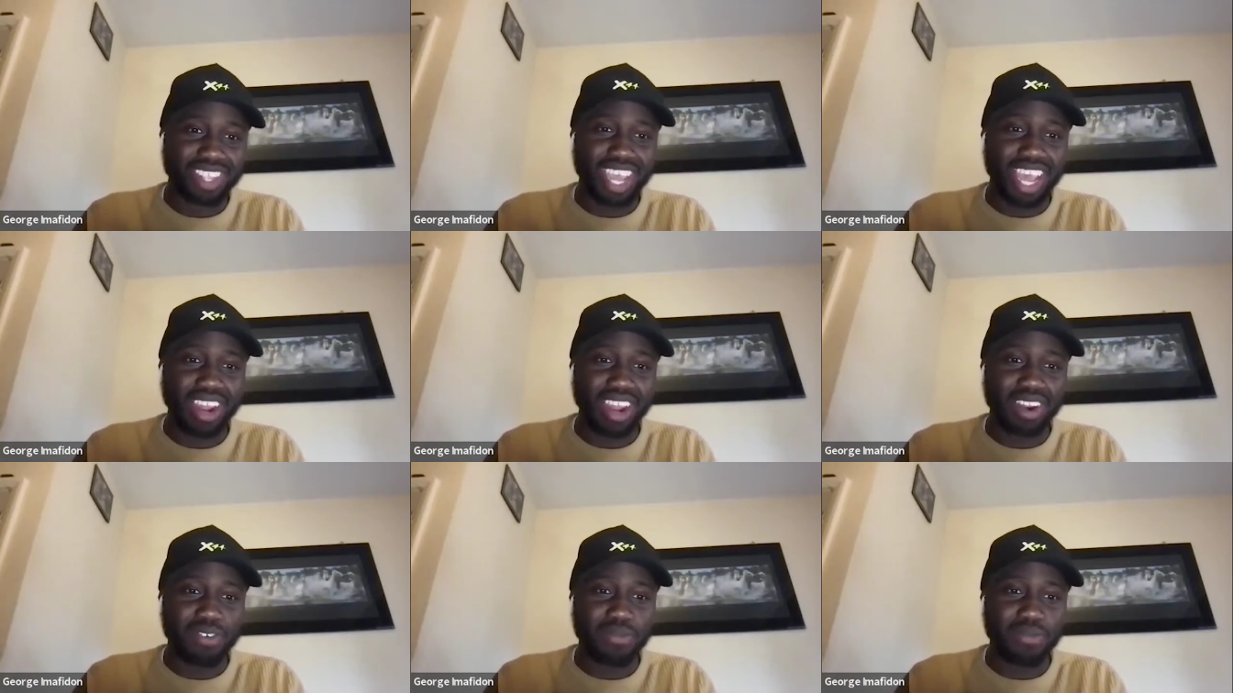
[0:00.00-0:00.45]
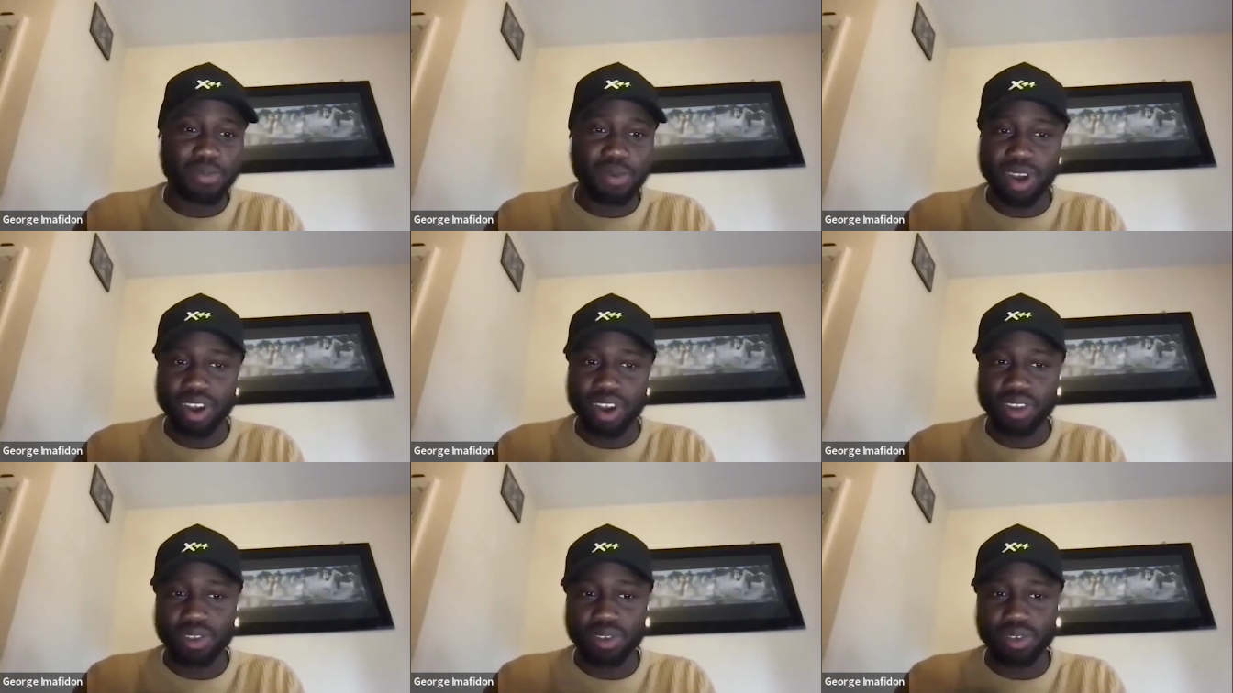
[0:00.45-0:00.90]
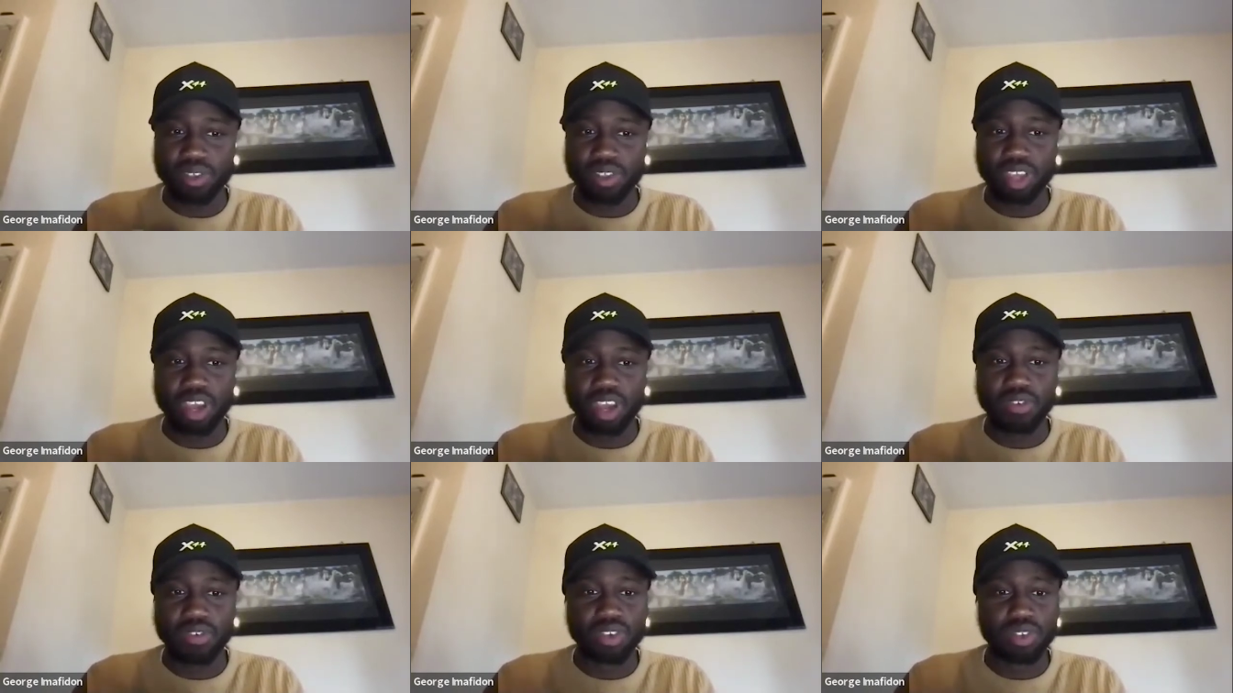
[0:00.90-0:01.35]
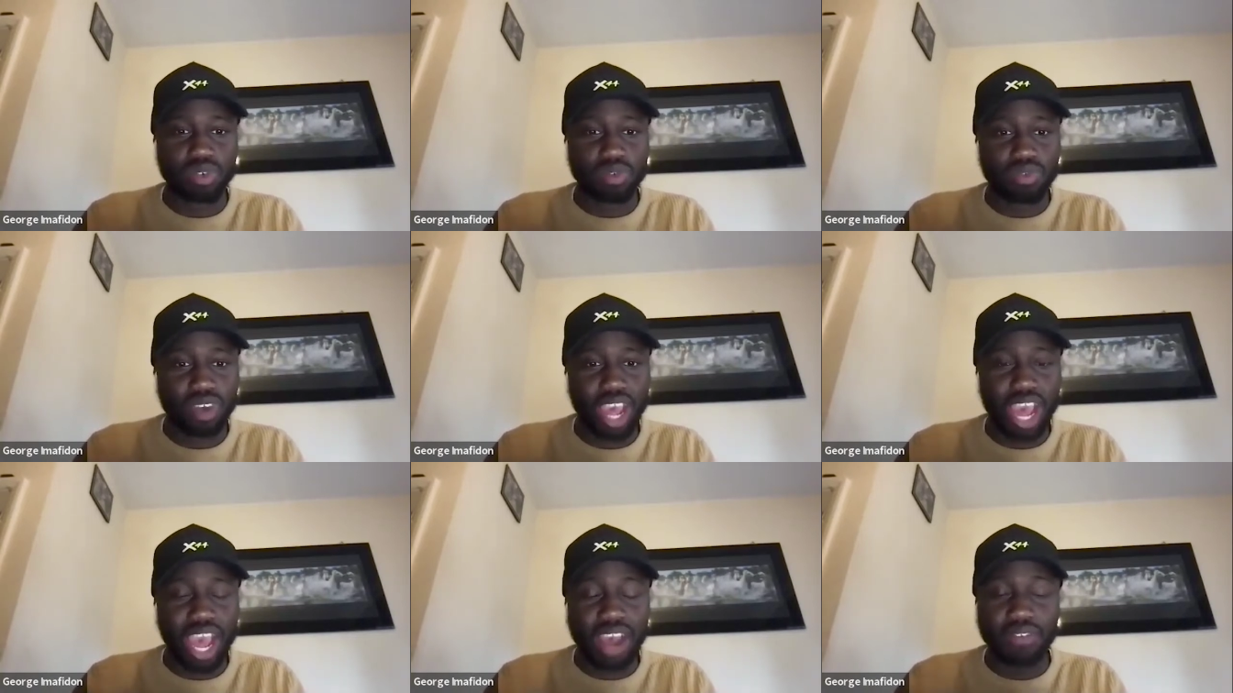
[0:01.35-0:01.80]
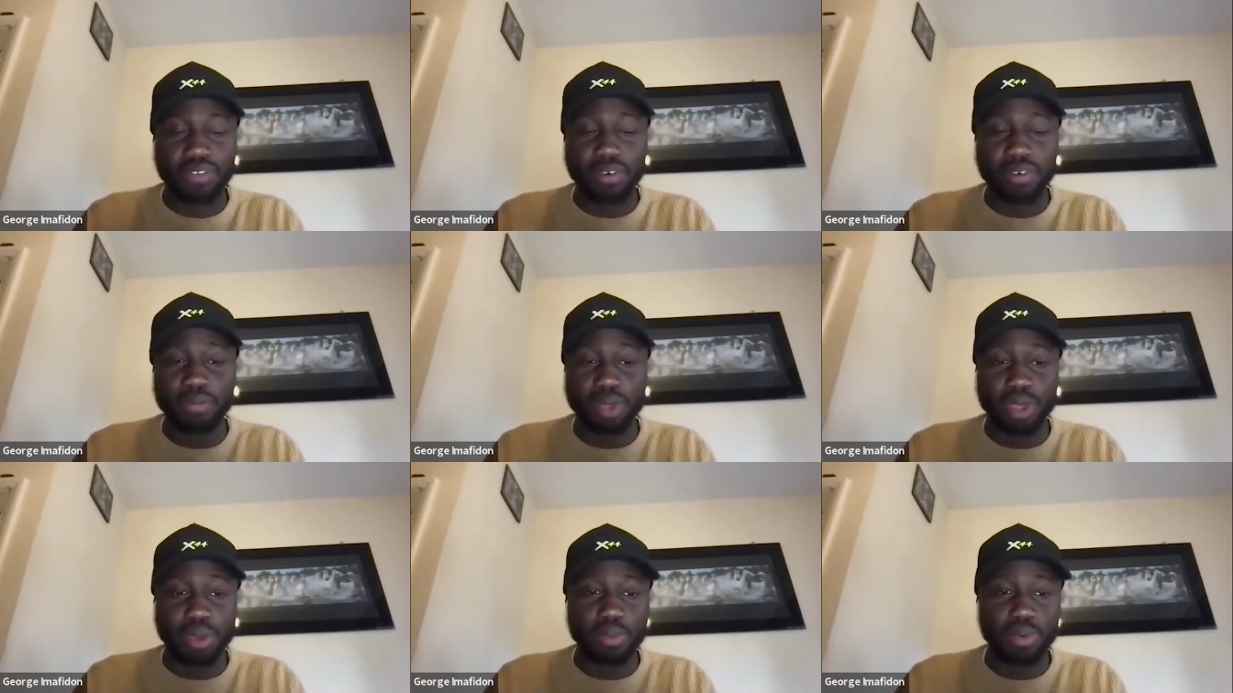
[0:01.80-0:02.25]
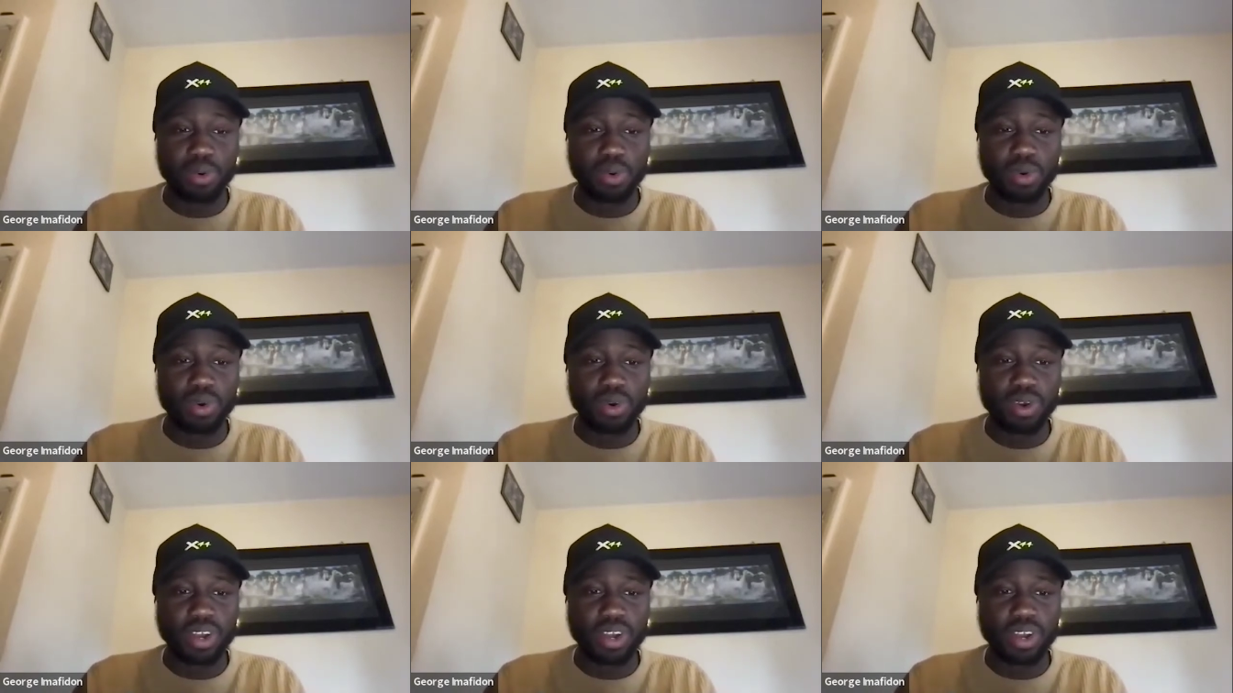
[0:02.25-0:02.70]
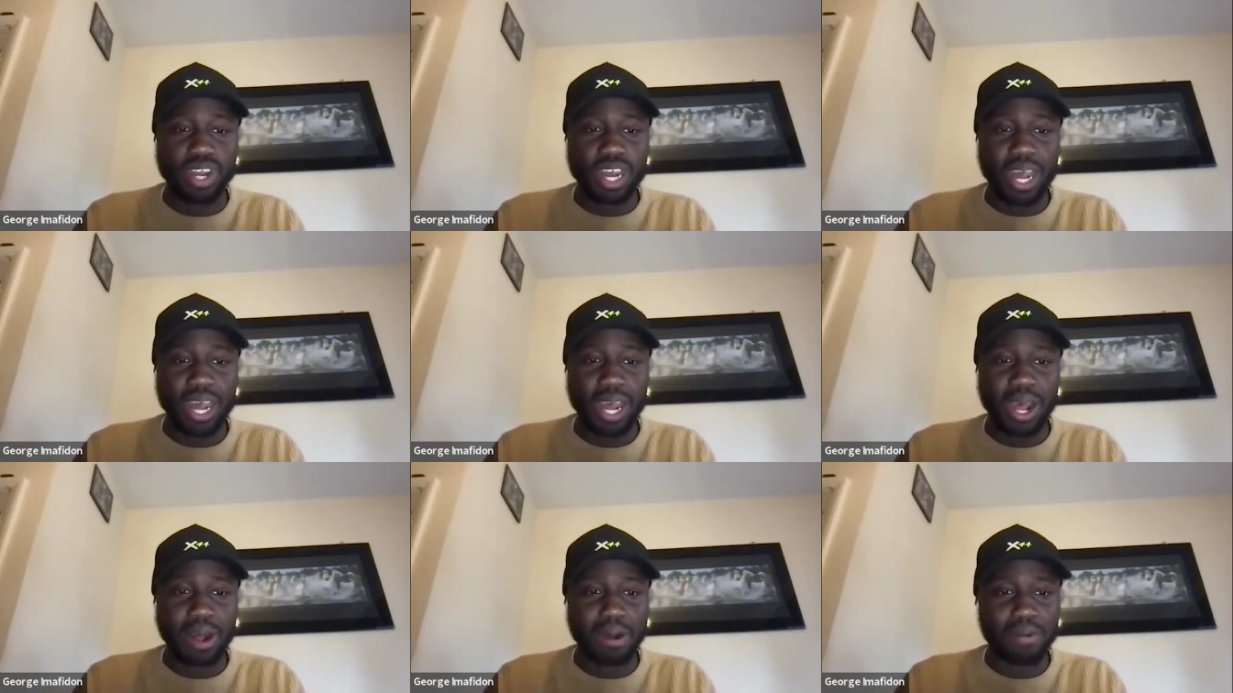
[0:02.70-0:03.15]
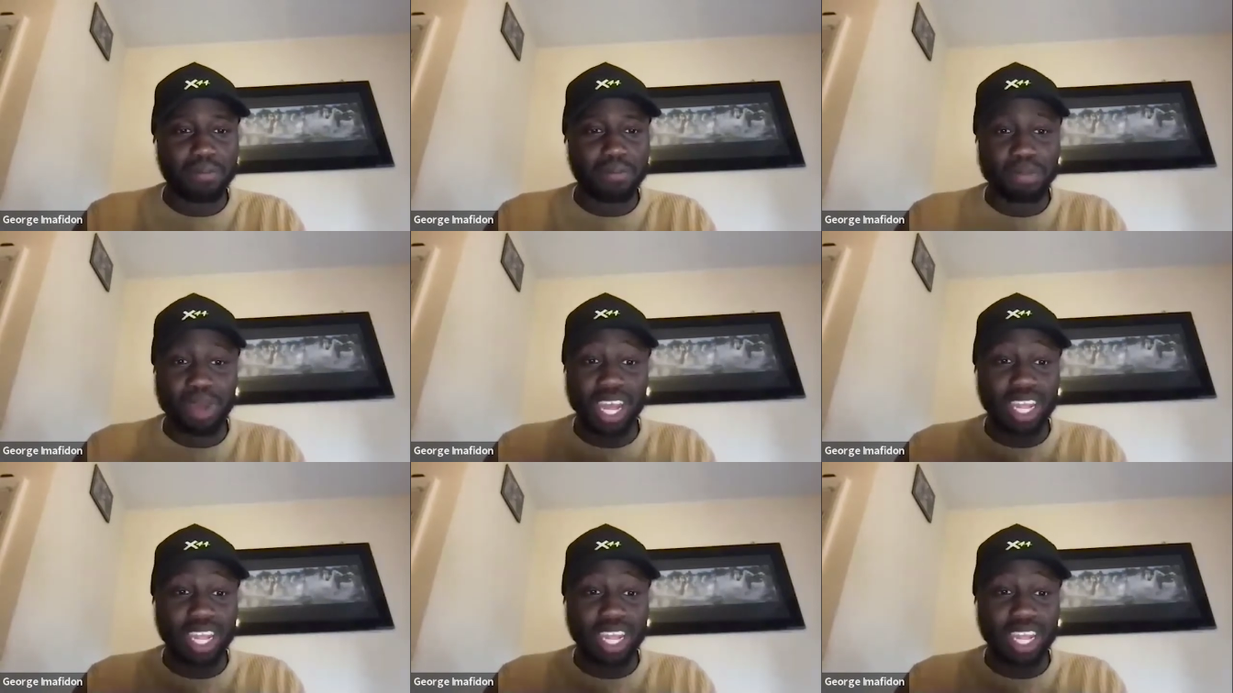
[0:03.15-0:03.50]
kind of product or service with other people. Um,